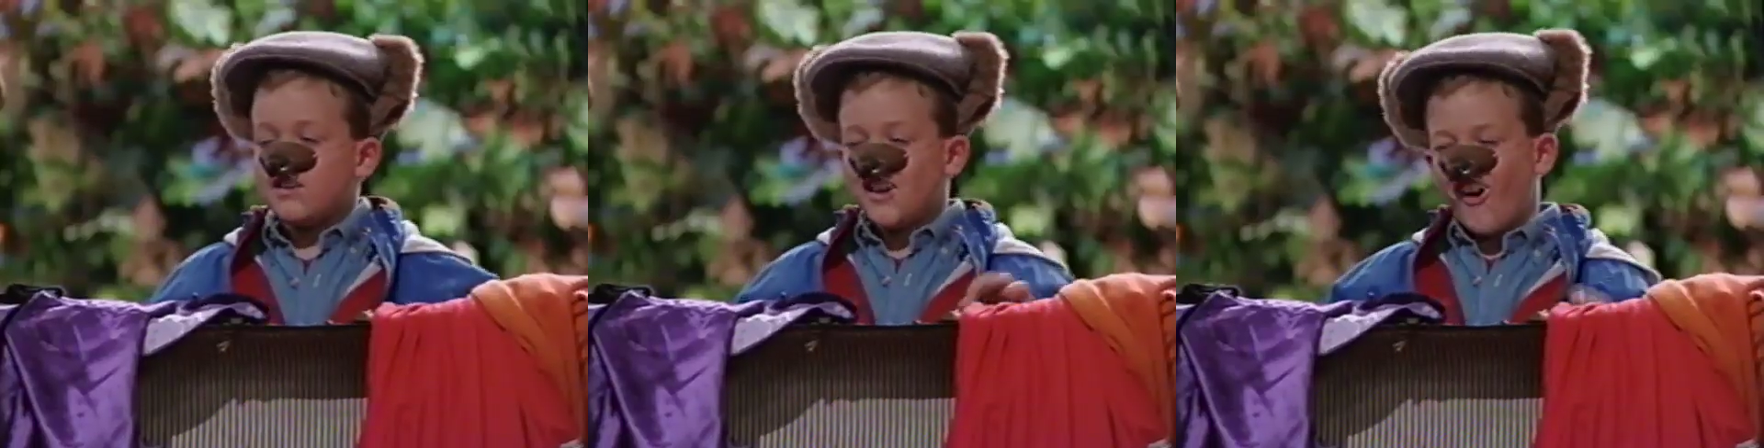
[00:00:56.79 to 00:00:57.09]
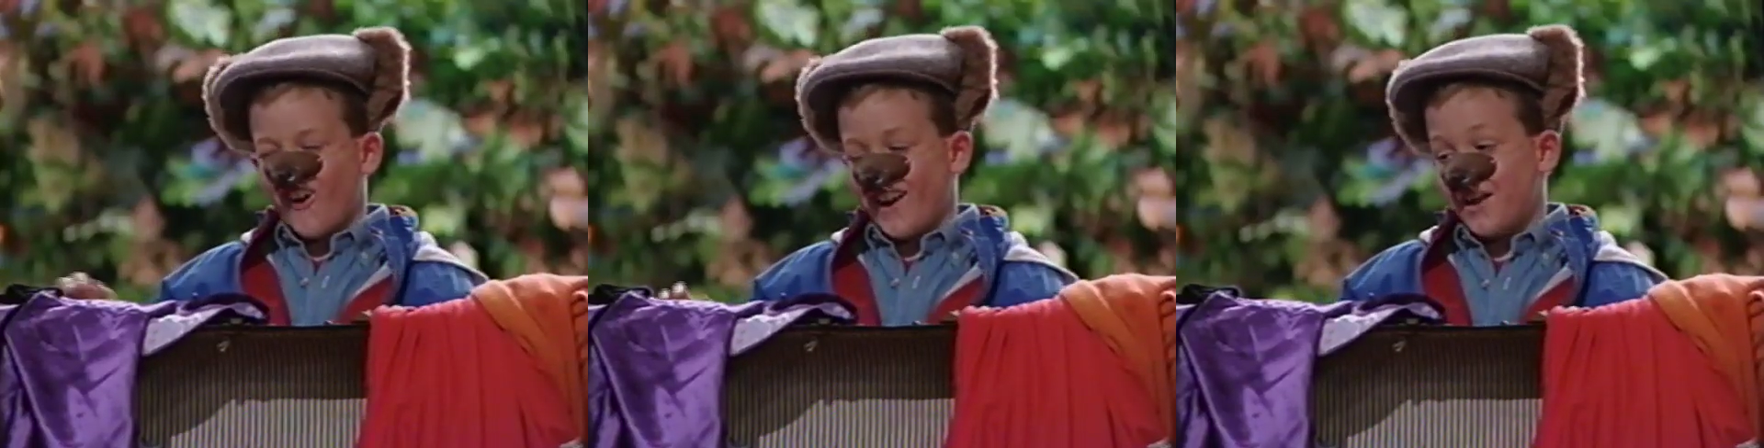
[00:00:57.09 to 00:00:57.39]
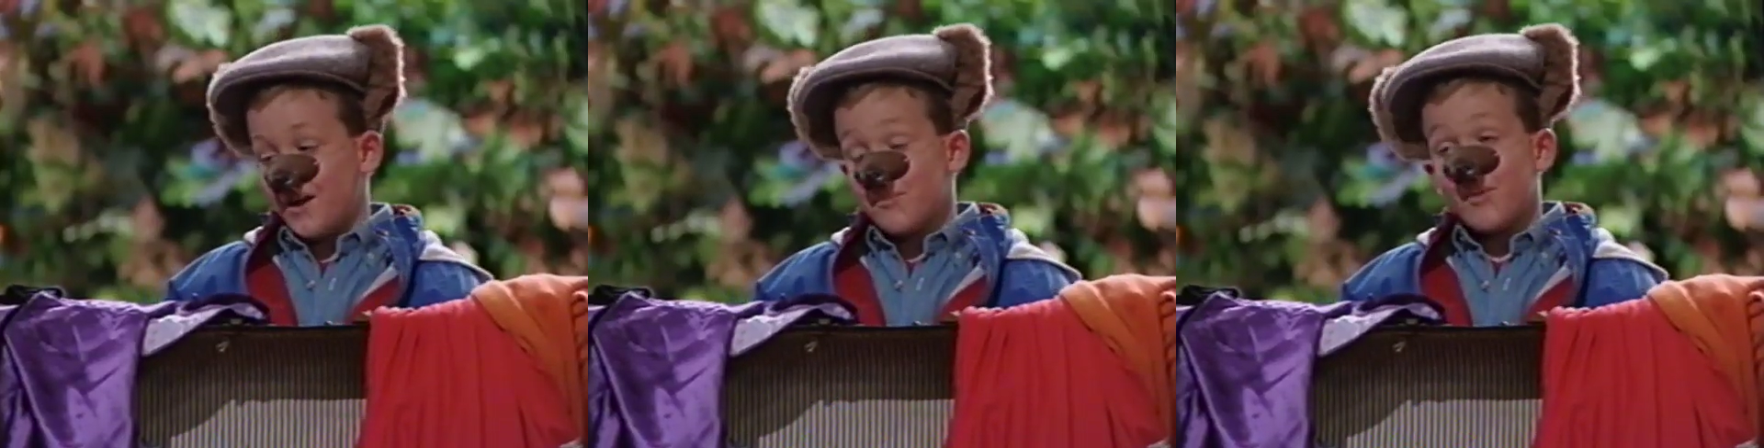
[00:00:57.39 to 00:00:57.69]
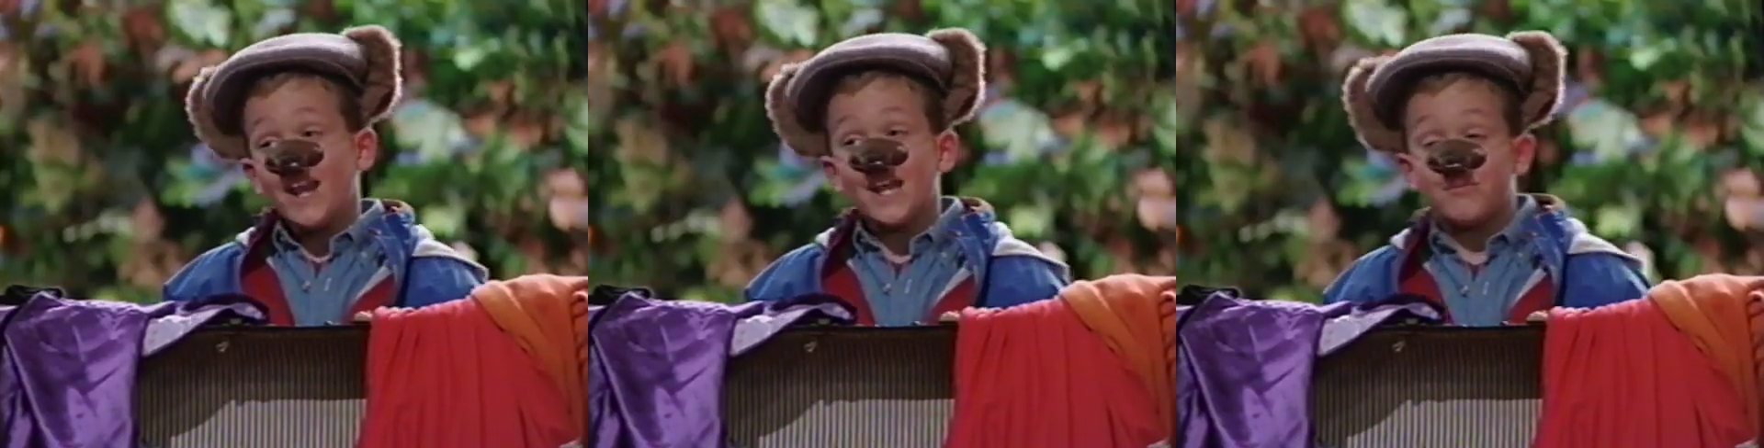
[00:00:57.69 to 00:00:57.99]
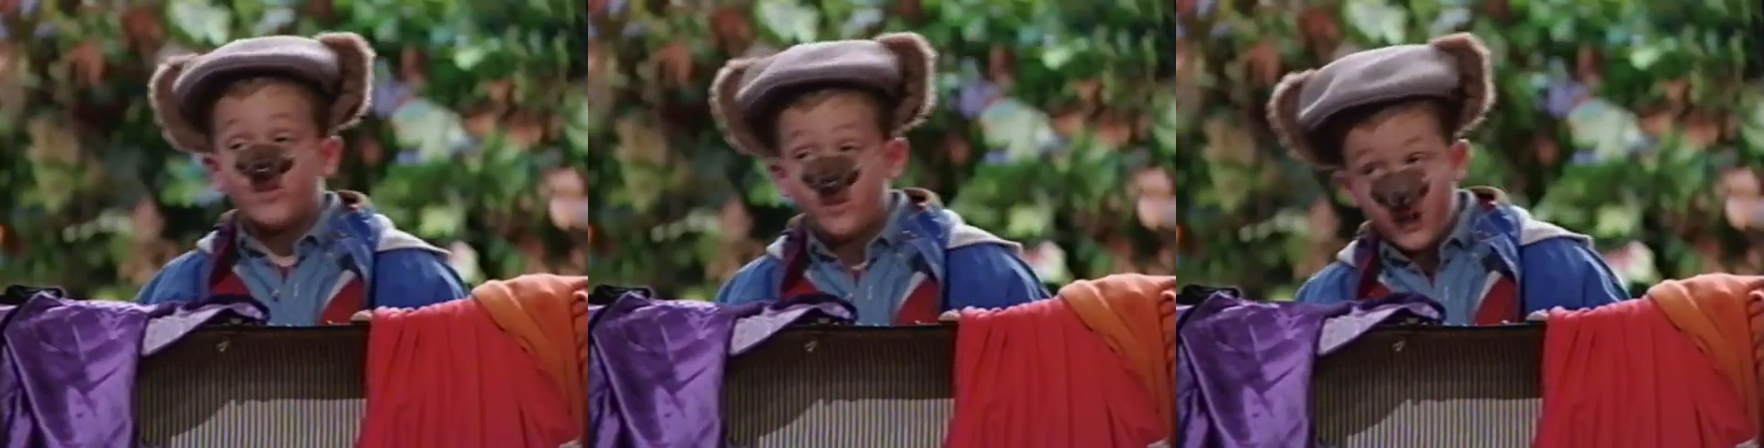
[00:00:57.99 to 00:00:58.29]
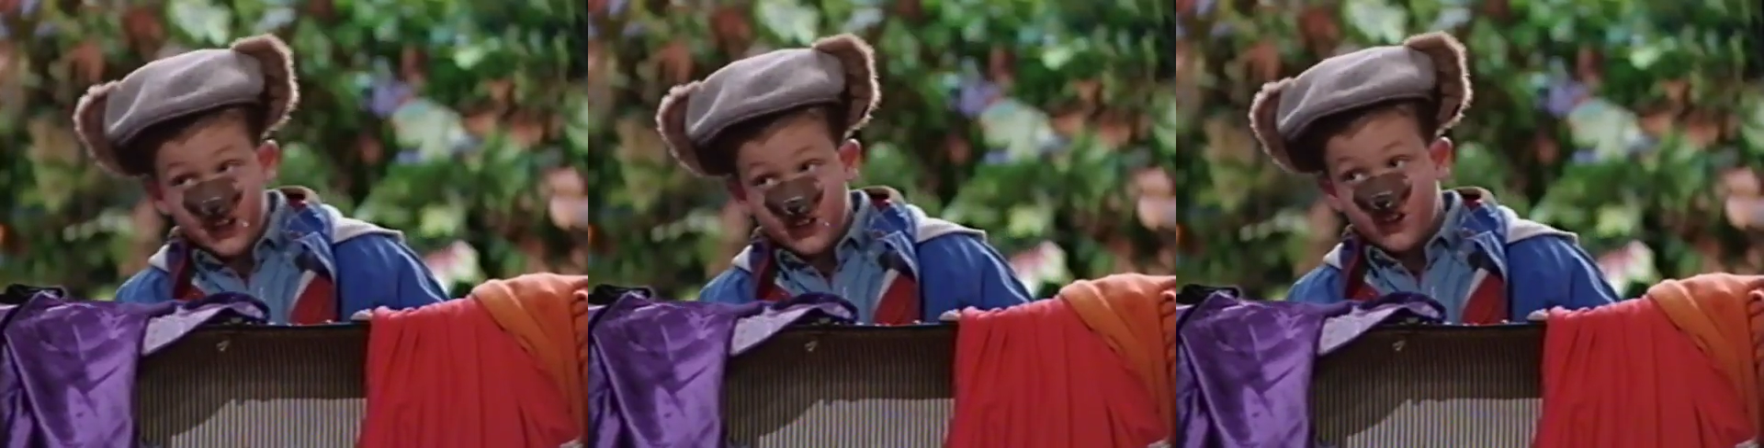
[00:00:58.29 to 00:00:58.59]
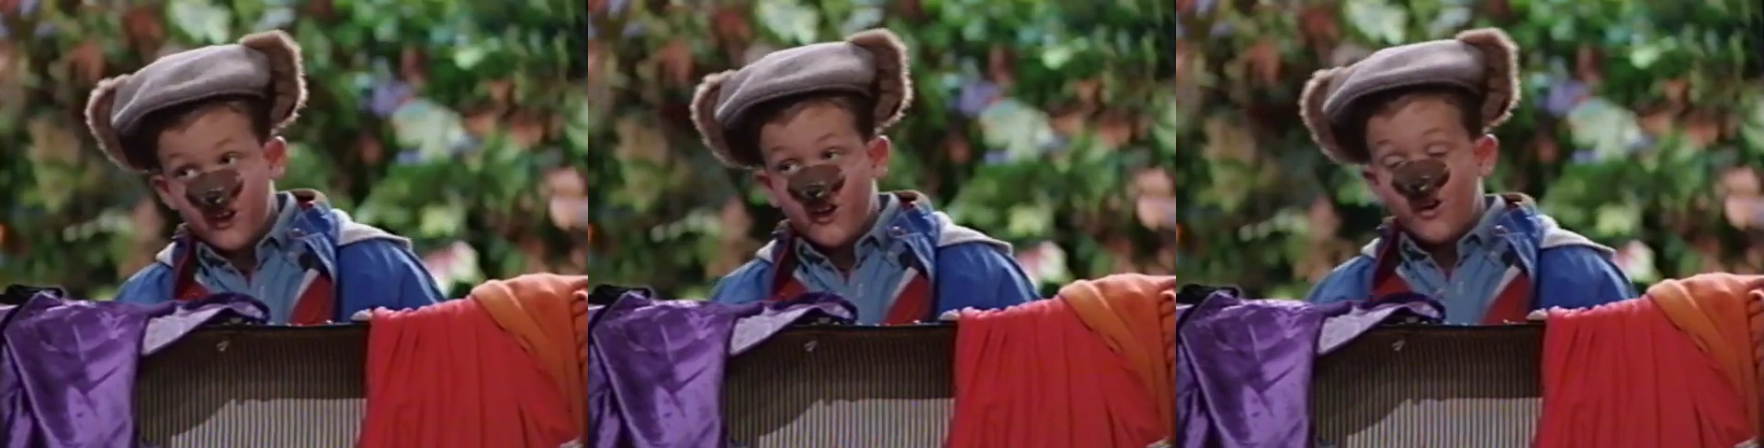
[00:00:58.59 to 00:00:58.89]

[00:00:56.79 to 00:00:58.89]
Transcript: Sorry, my name's Weasel.